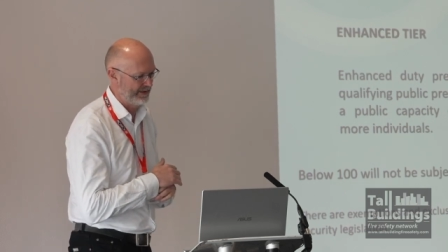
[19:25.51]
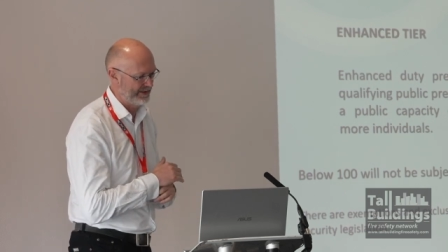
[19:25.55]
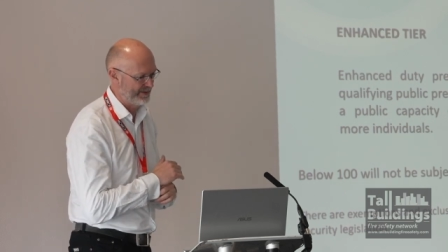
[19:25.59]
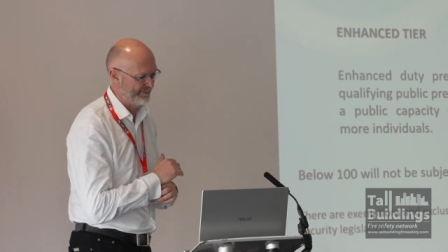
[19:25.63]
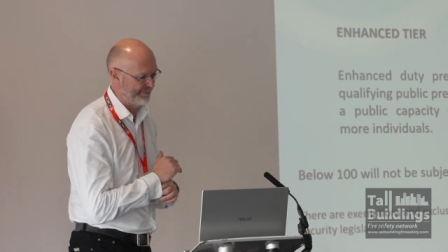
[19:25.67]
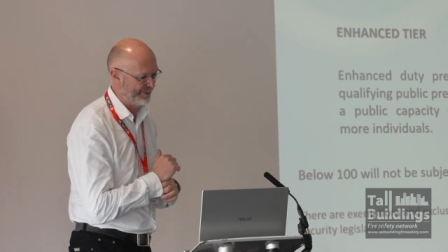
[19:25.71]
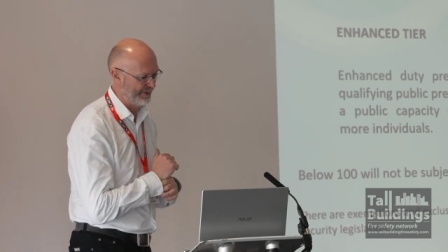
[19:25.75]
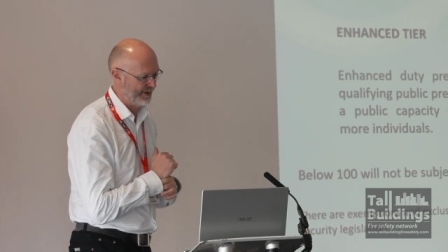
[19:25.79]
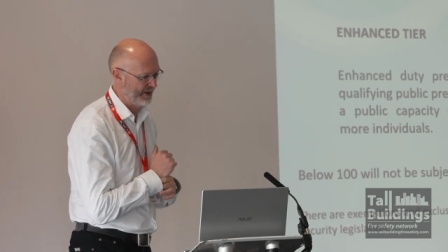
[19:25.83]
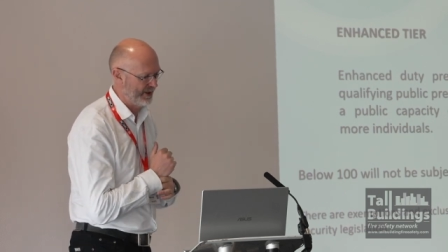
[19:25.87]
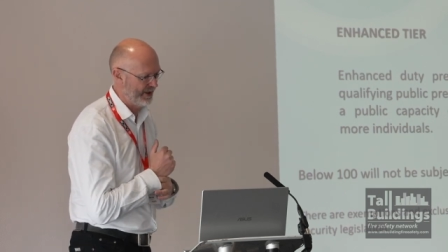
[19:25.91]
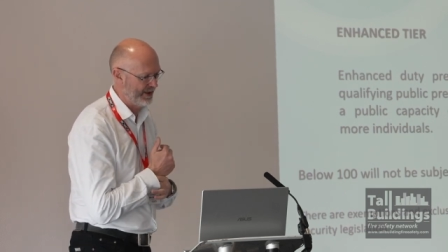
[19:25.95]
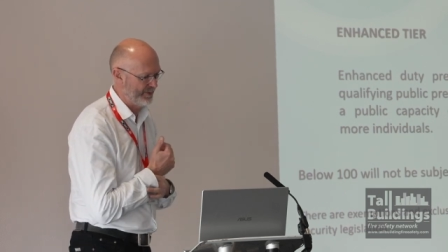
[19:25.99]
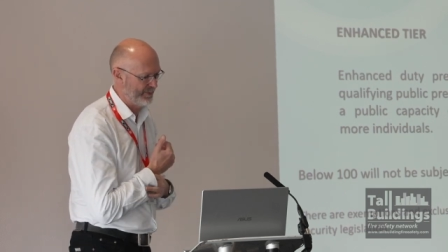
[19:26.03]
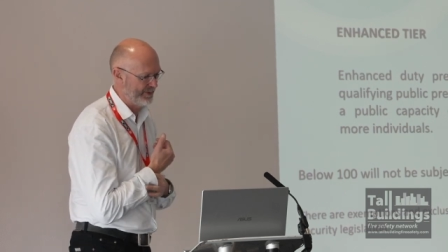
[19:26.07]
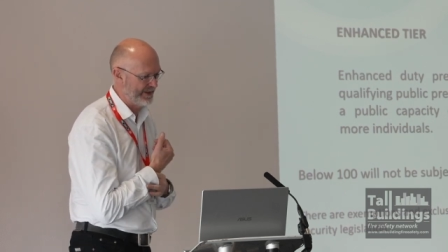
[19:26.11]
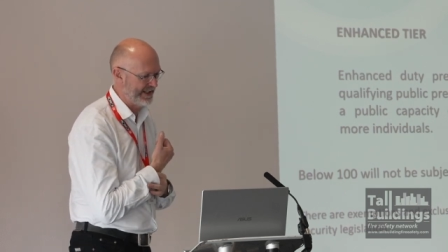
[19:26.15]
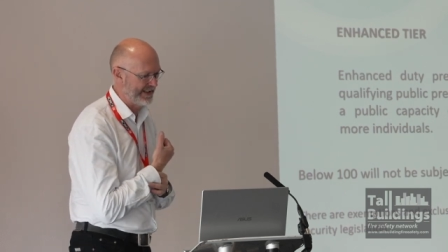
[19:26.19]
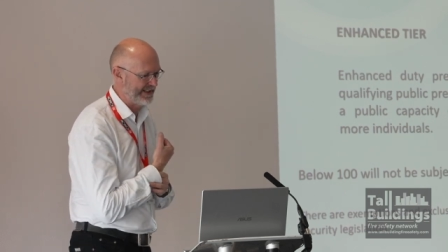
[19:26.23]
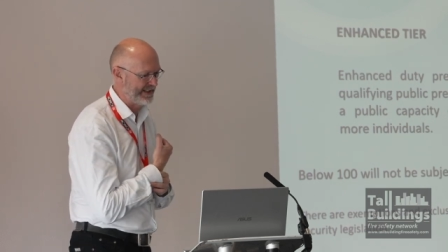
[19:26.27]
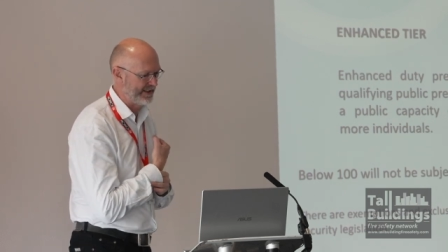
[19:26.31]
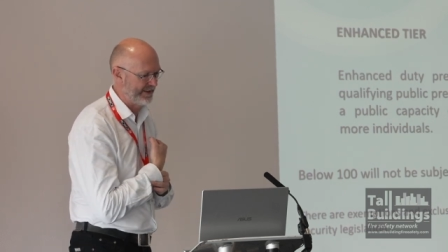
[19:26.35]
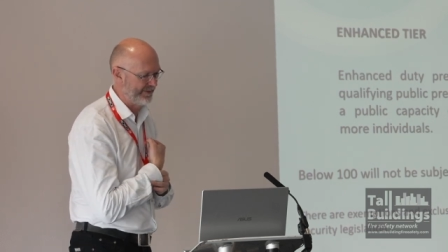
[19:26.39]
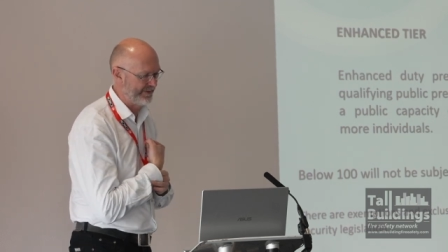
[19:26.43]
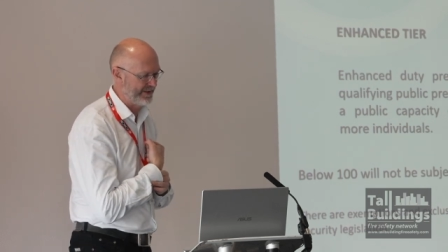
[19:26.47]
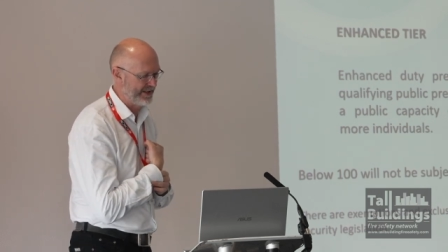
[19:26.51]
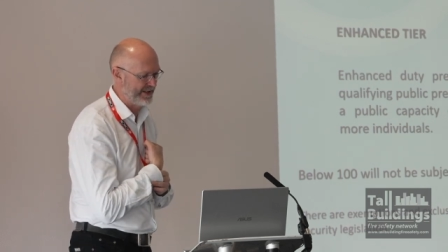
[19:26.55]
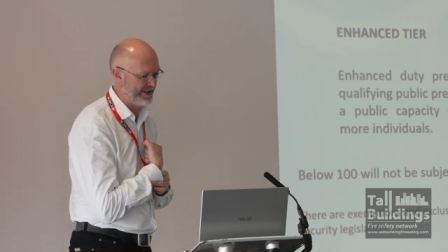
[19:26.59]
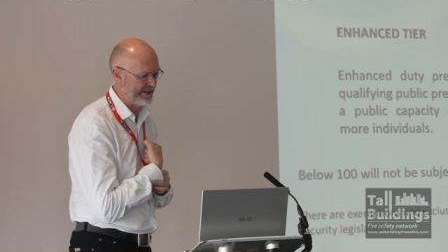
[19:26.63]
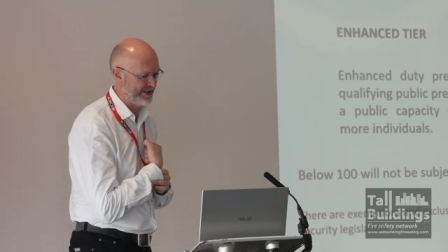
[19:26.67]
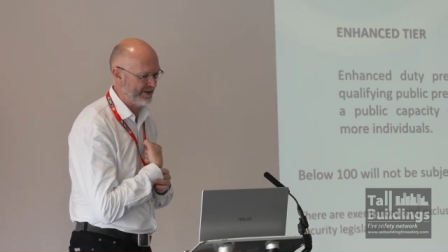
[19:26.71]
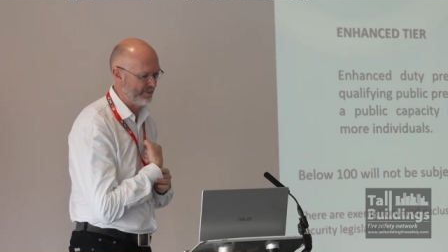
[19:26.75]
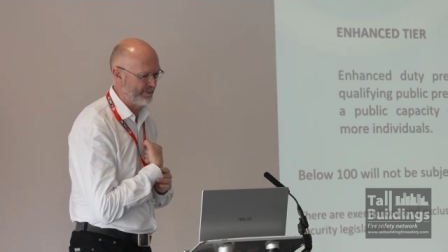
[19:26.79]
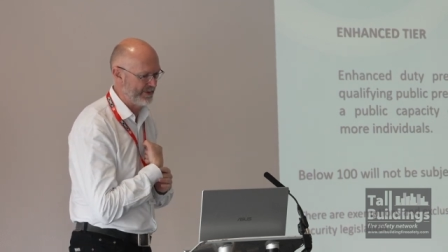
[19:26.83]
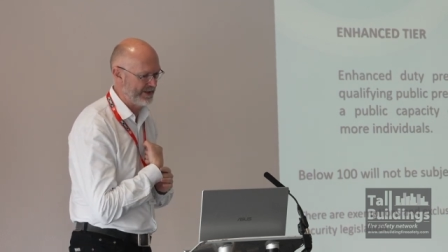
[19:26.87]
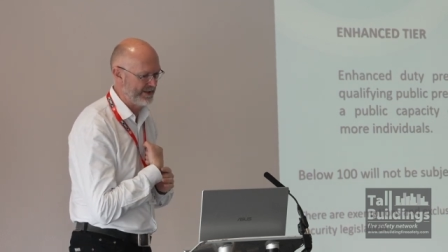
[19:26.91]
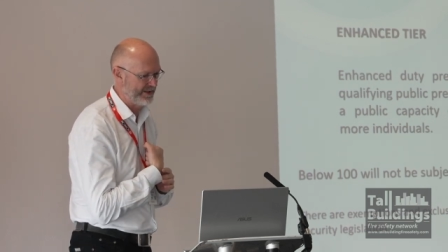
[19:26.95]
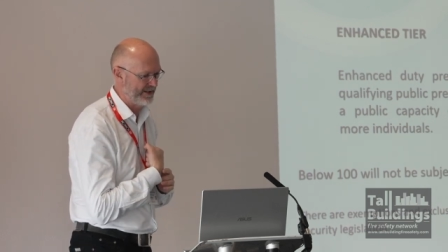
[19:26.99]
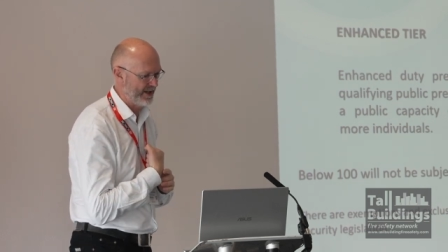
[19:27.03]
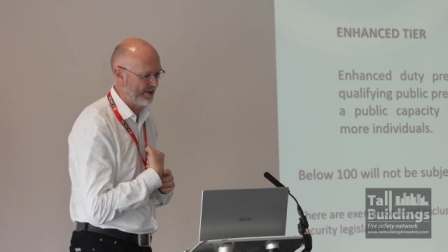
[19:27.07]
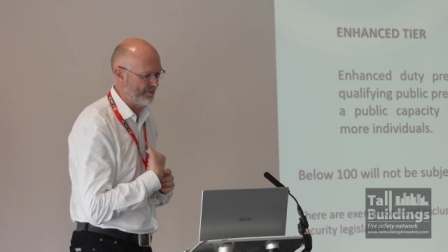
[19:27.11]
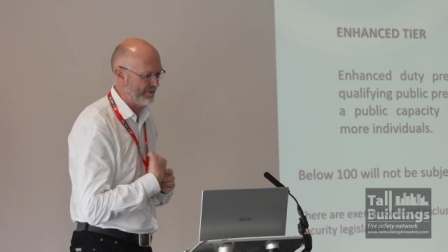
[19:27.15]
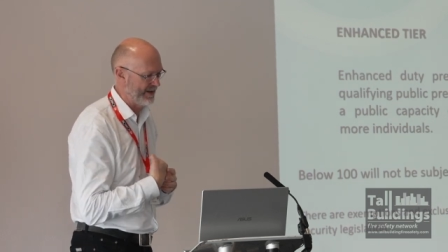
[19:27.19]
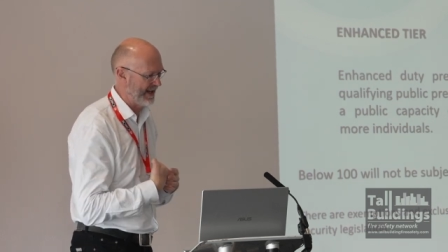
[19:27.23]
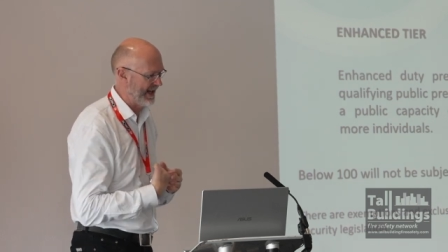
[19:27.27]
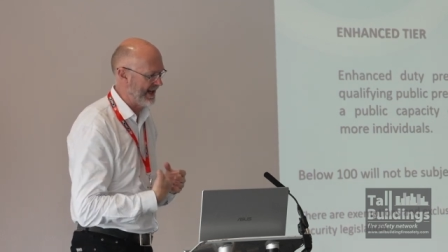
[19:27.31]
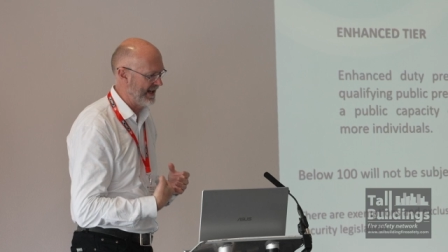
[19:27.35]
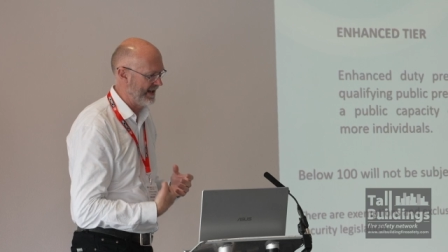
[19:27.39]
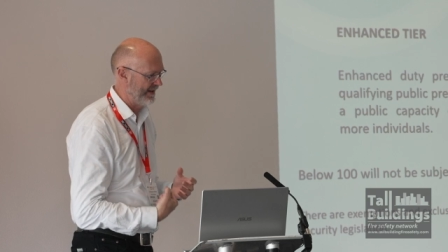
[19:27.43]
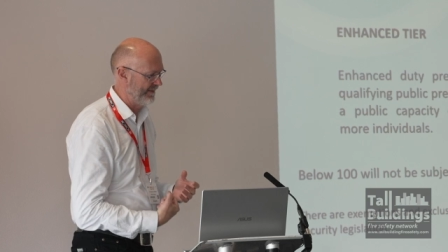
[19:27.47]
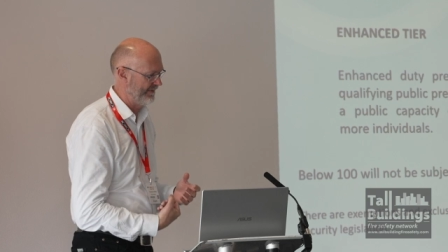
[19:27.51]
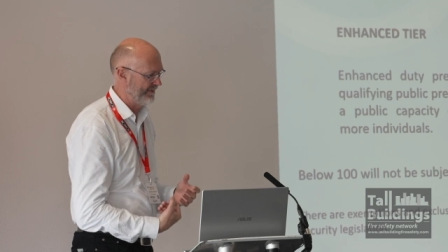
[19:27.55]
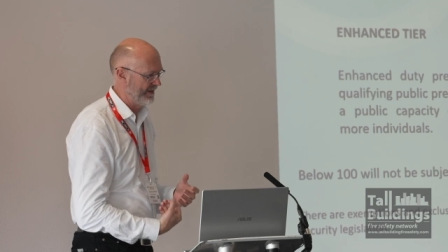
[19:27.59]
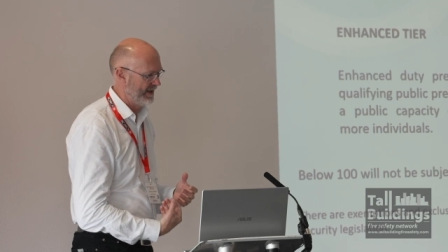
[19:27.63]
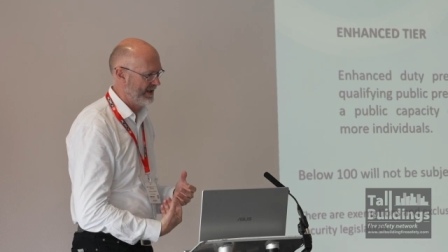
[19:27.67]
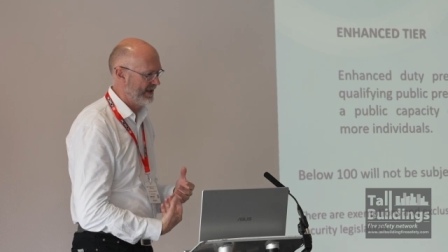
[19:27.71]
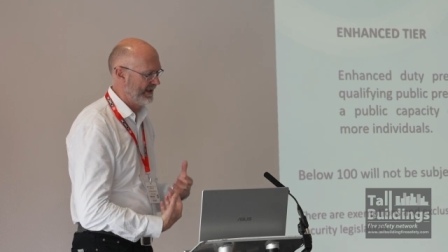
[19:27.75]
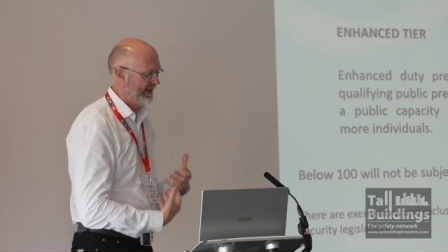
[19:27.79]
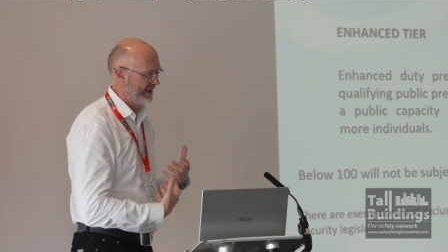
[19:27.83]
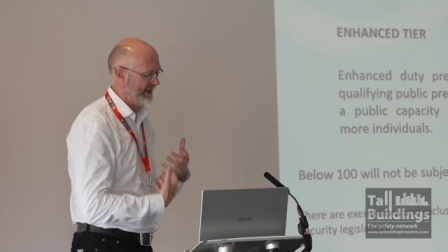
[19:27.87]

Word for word: comply with any of this, and we don't have,